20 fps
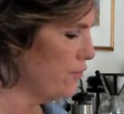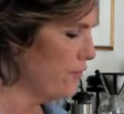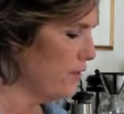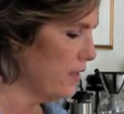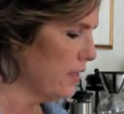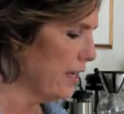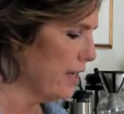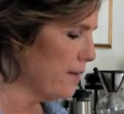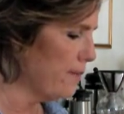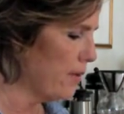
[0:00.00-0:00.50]
feel
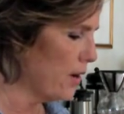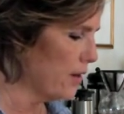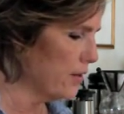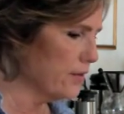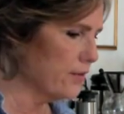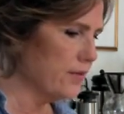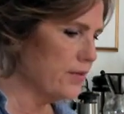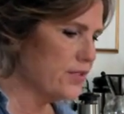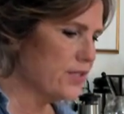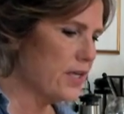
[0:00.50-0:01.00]
like a
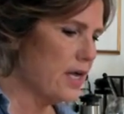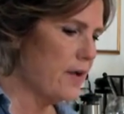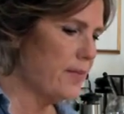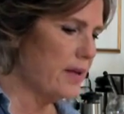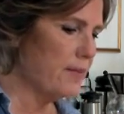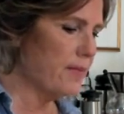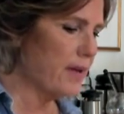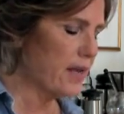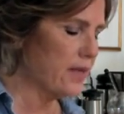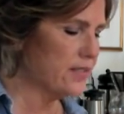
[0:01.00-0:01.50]
partner is
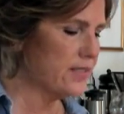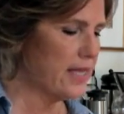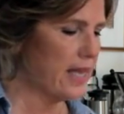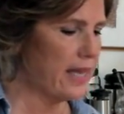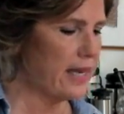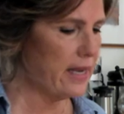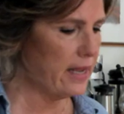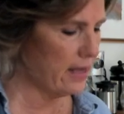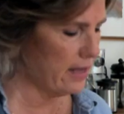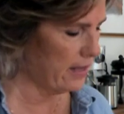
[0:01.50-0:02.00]
coming, because
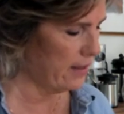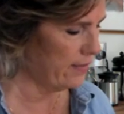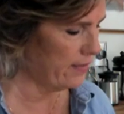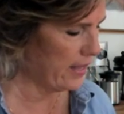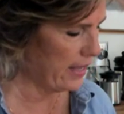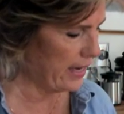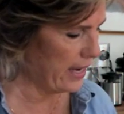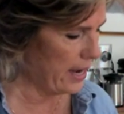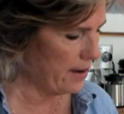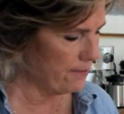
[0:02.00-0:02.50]
that
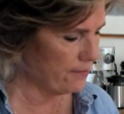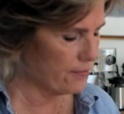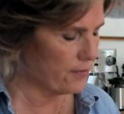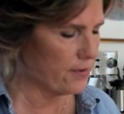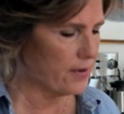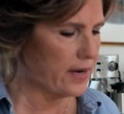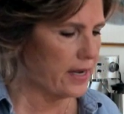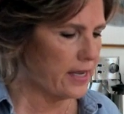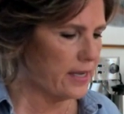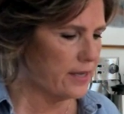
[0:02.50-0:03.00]
that
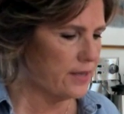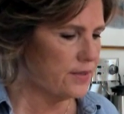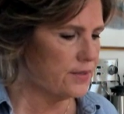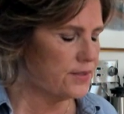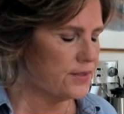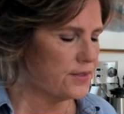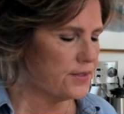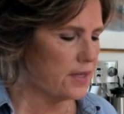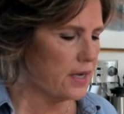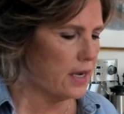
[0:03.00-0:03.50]
Emperor
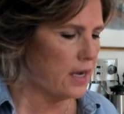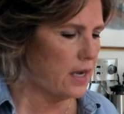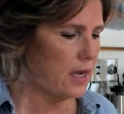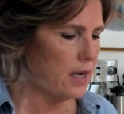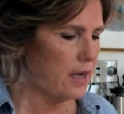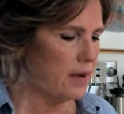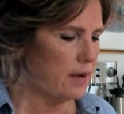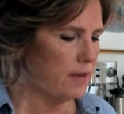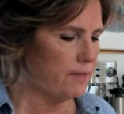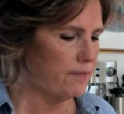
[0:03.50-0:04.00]
is
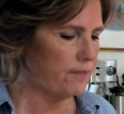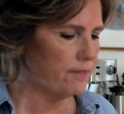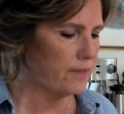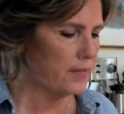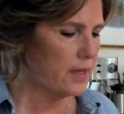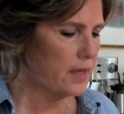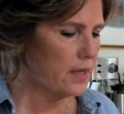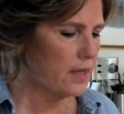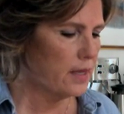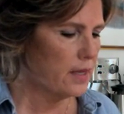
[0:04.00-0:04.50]
partner,
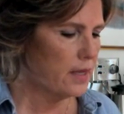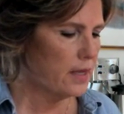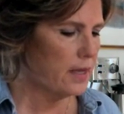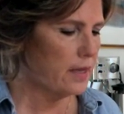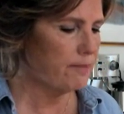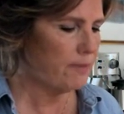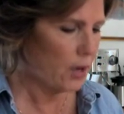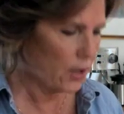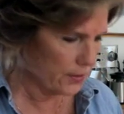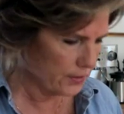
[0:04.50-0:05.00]

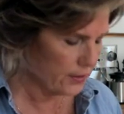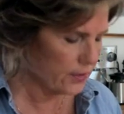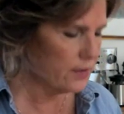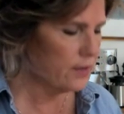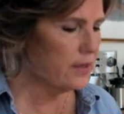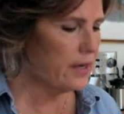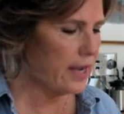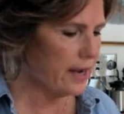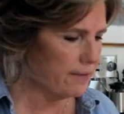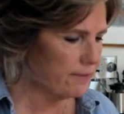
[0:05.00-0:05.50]

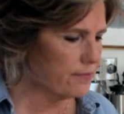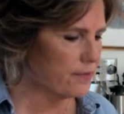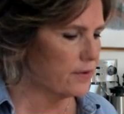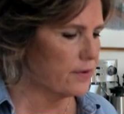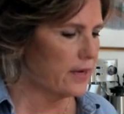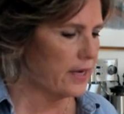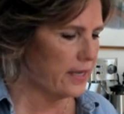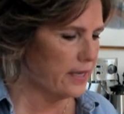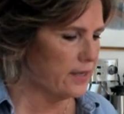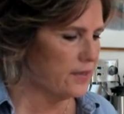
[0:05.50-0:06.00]

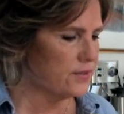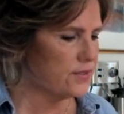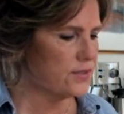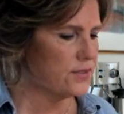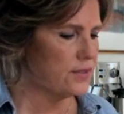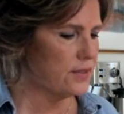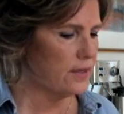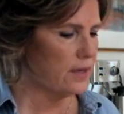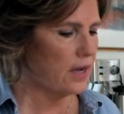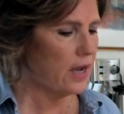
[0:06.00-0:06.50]
Emperor
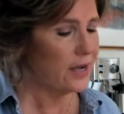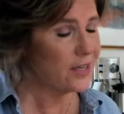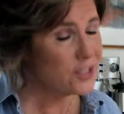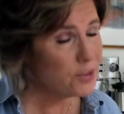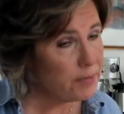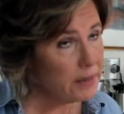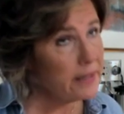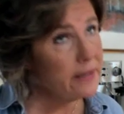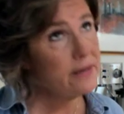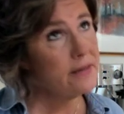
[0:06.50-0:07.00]
is
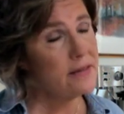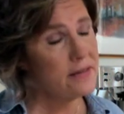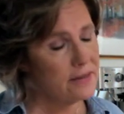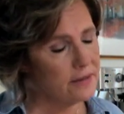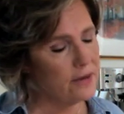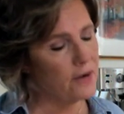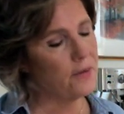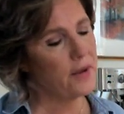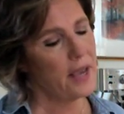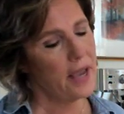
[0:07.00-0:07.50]
husband,
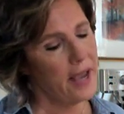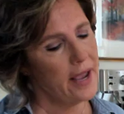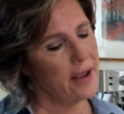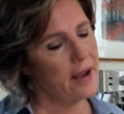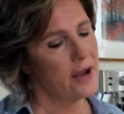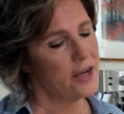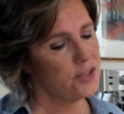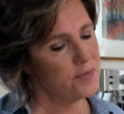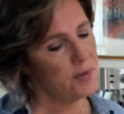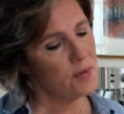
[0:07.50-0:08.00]
okay?
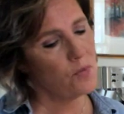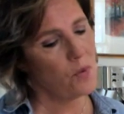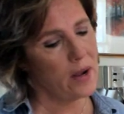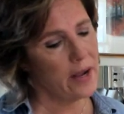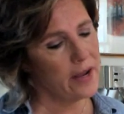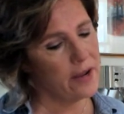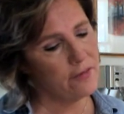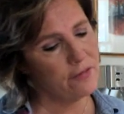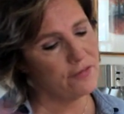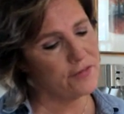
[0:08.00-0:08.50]
Husband,
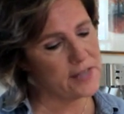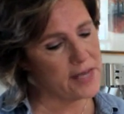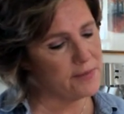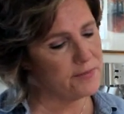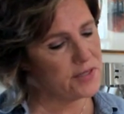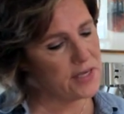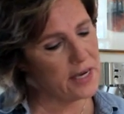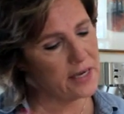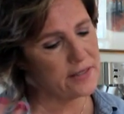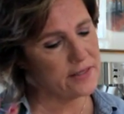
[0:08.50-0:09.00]
wife, same
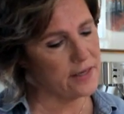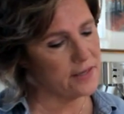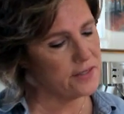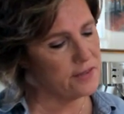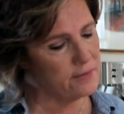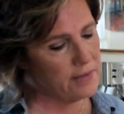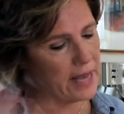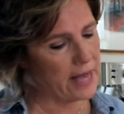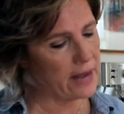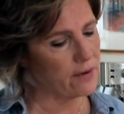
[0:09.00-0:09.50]
sex,
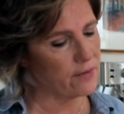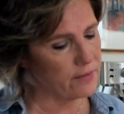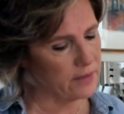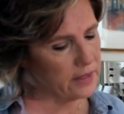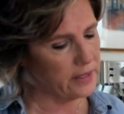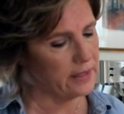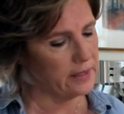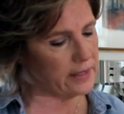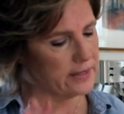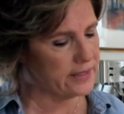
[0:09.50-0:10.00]
doesn't matter
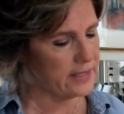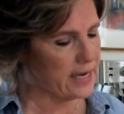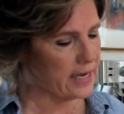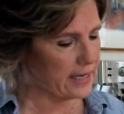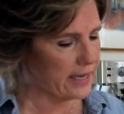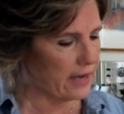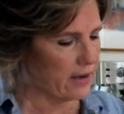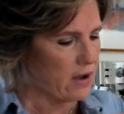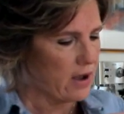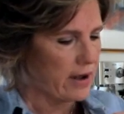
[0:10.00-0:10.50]
really. Let's not
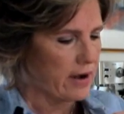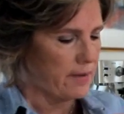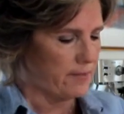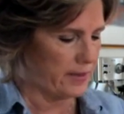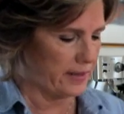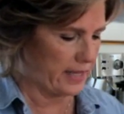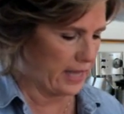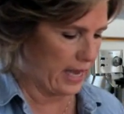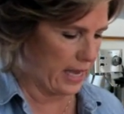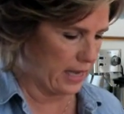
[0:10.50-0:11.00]
get caught up
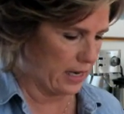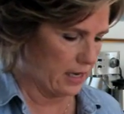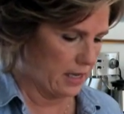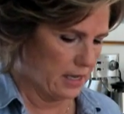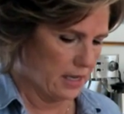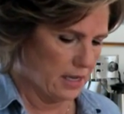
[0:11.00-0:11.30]
in that.